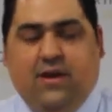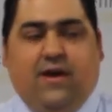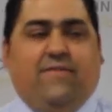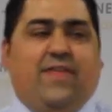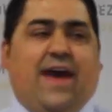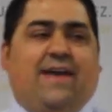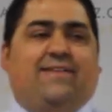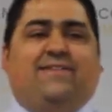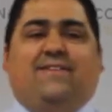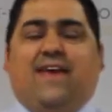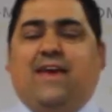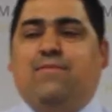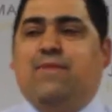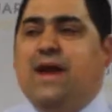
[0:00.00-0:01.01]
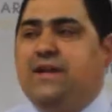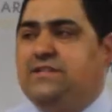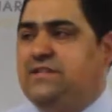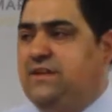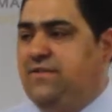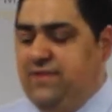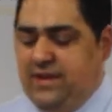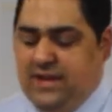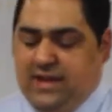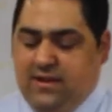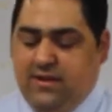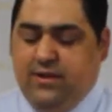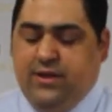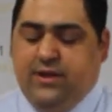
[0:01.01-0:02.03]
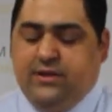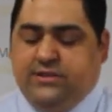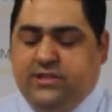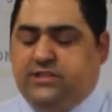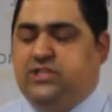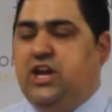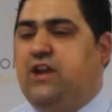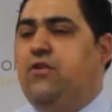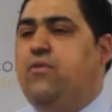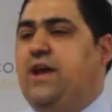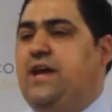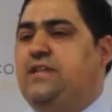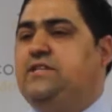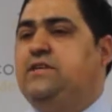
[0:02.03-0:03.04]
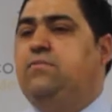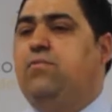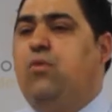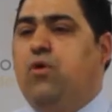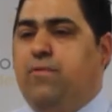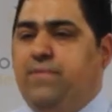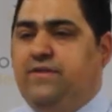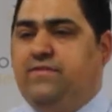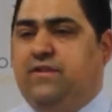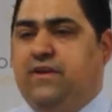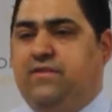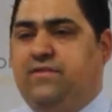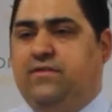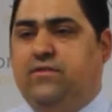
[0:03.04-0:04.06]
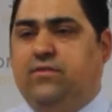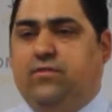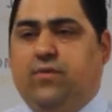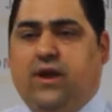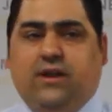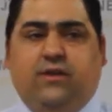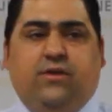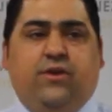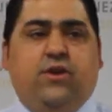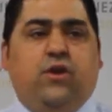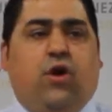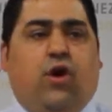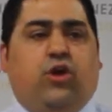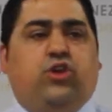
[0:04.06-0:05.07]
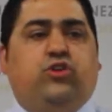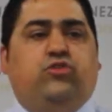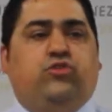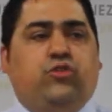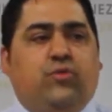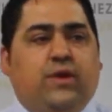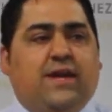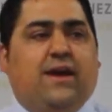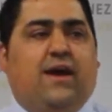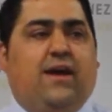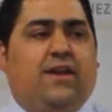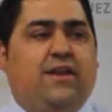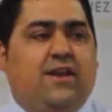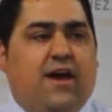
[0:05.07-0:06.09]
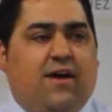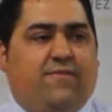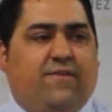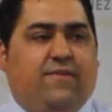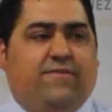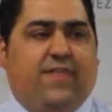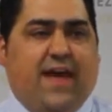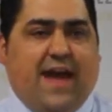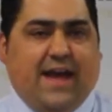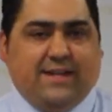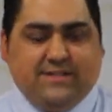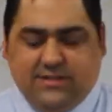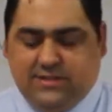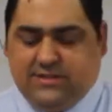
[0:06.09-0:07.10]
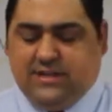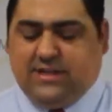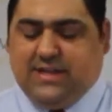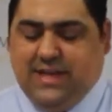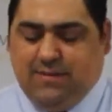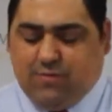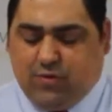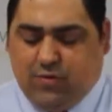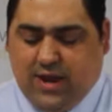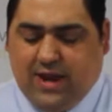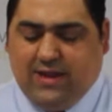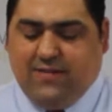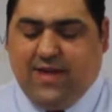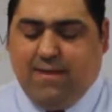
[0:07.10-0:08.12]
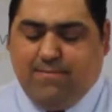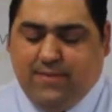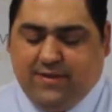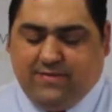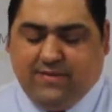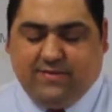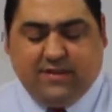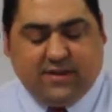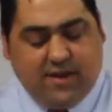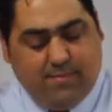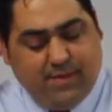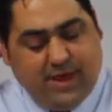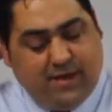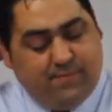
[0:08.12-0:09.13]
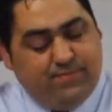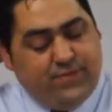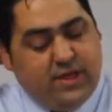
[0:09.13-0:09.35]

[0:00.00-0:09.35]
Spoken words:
of that same activity to generate more business, right? Are you doing enough of that to keep creating that business to come in?